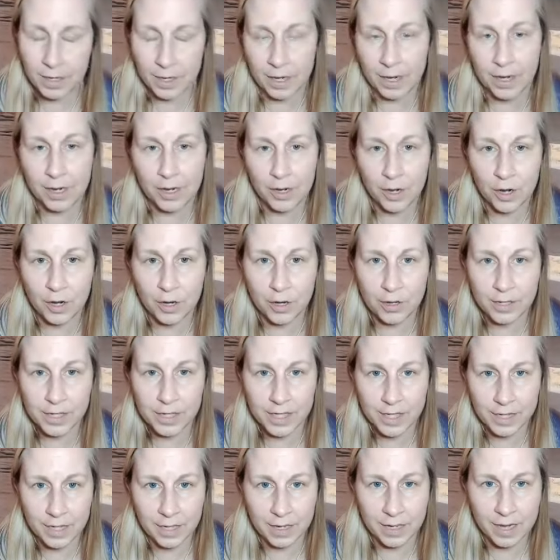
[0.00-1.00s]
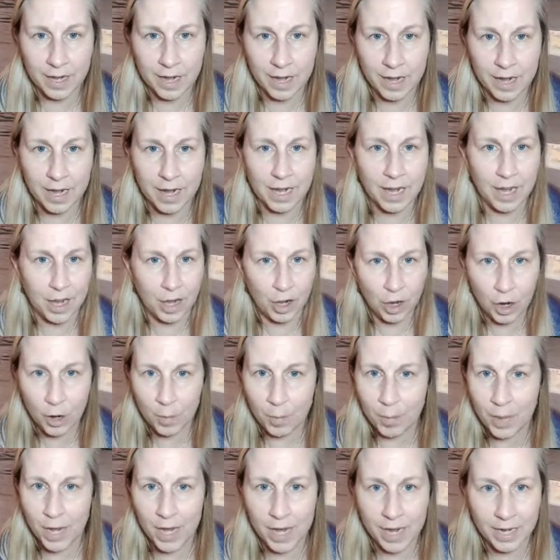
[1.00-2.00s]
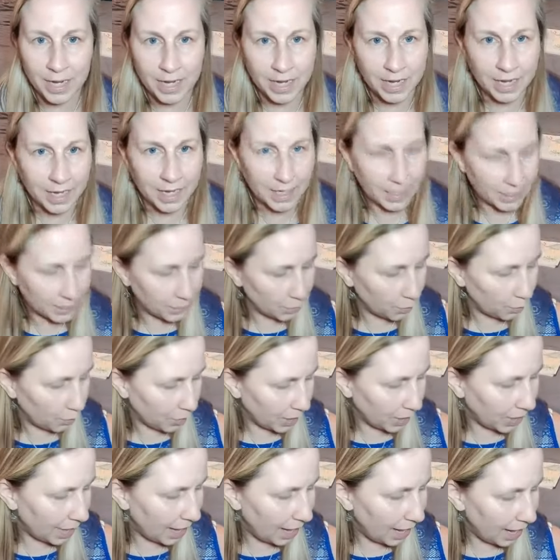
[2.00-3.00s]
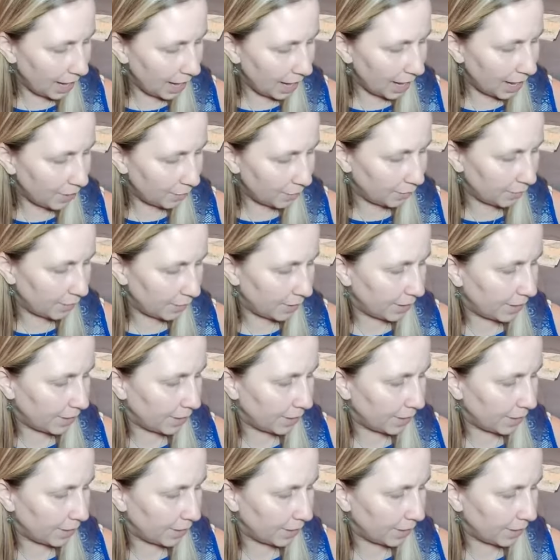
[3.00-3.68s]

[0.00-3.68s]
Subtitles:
in our DNA, in our bodies, we have